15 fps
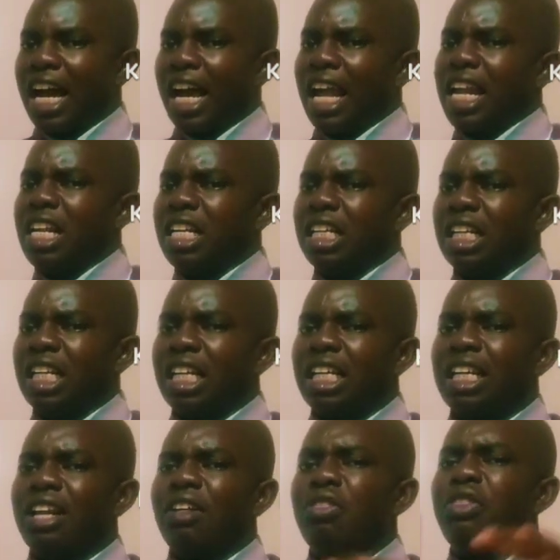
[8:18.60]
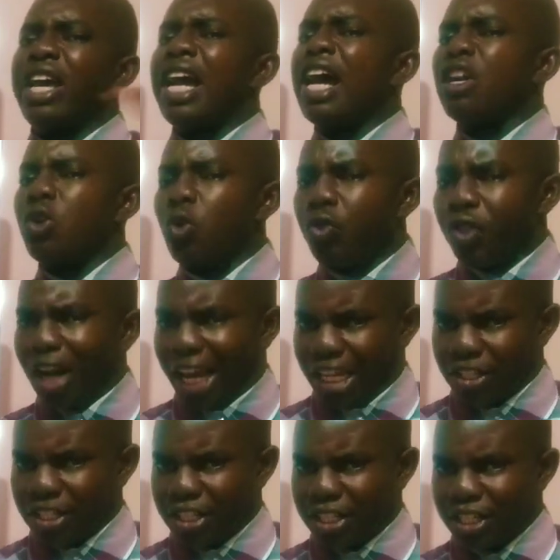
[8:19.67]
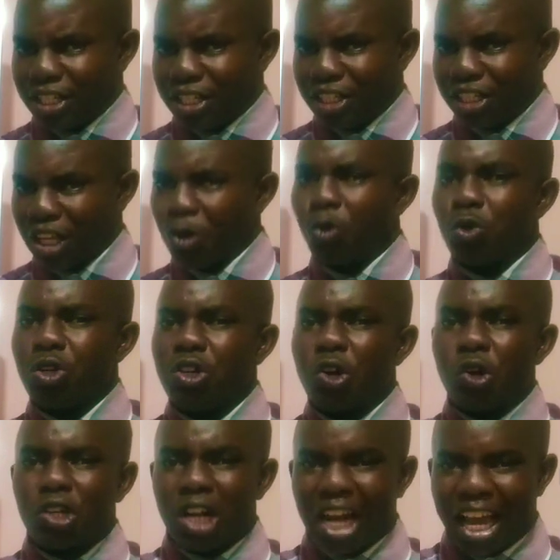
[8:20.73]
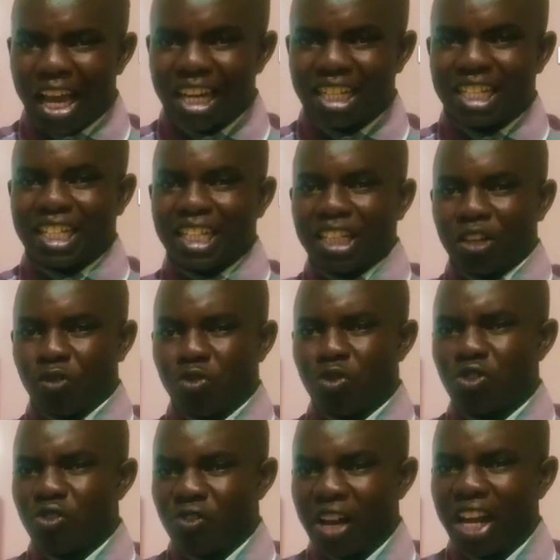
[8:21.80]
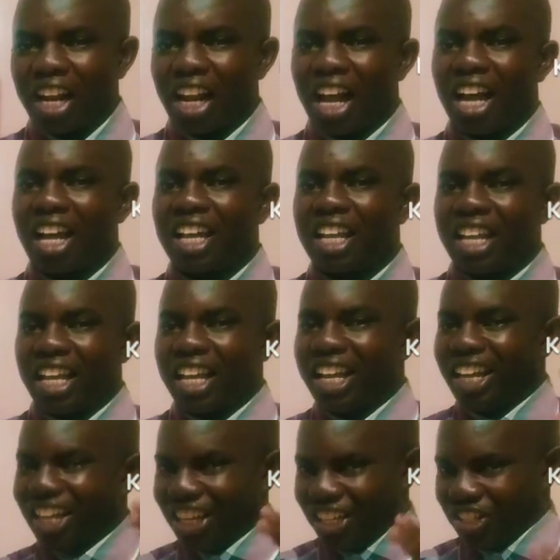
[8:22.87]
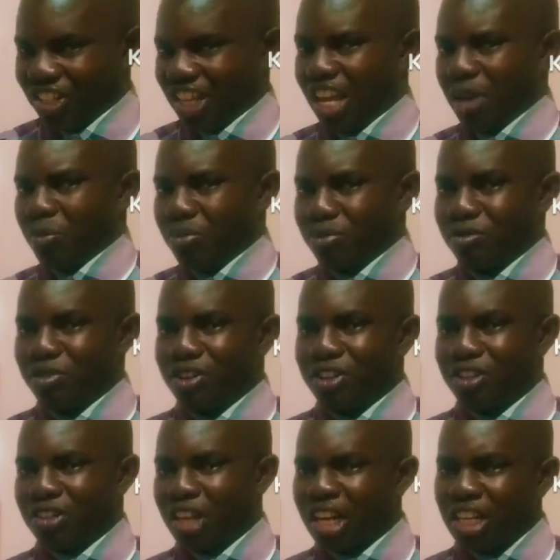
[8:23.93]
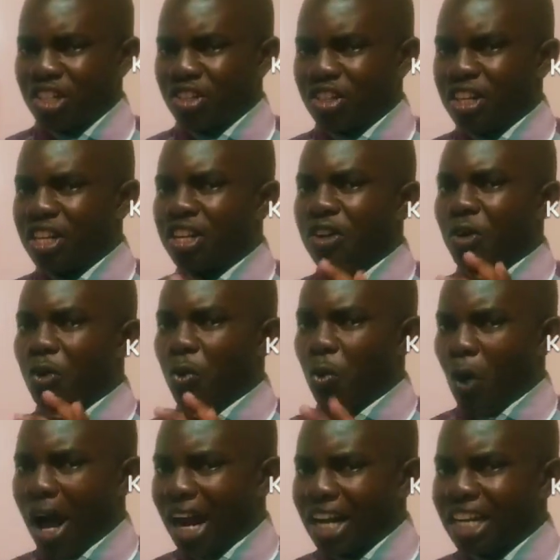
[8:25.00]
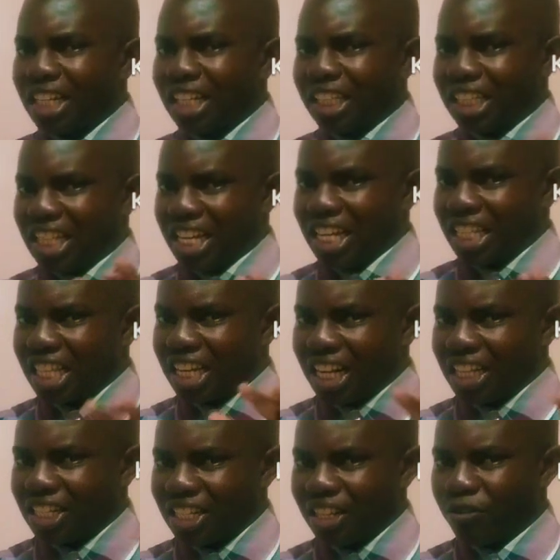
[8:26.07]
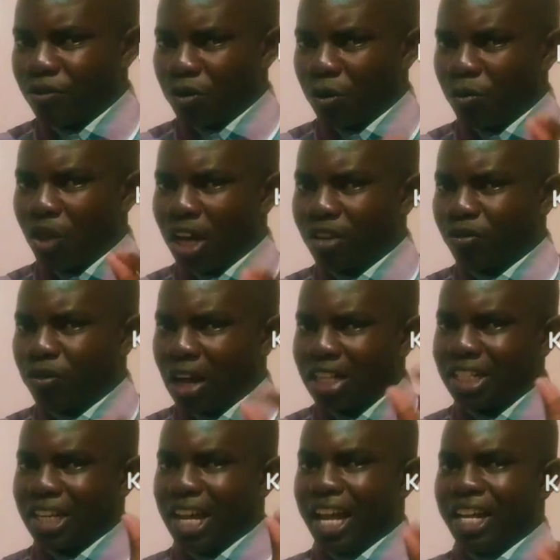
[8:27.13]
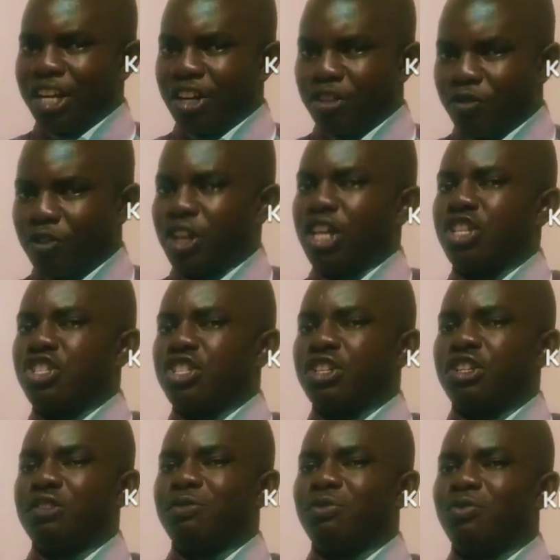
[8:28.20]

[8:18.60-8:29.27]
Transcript: And they are ruthless. They would not let the fruit vendor escape. That is one thing that I see from that first identification.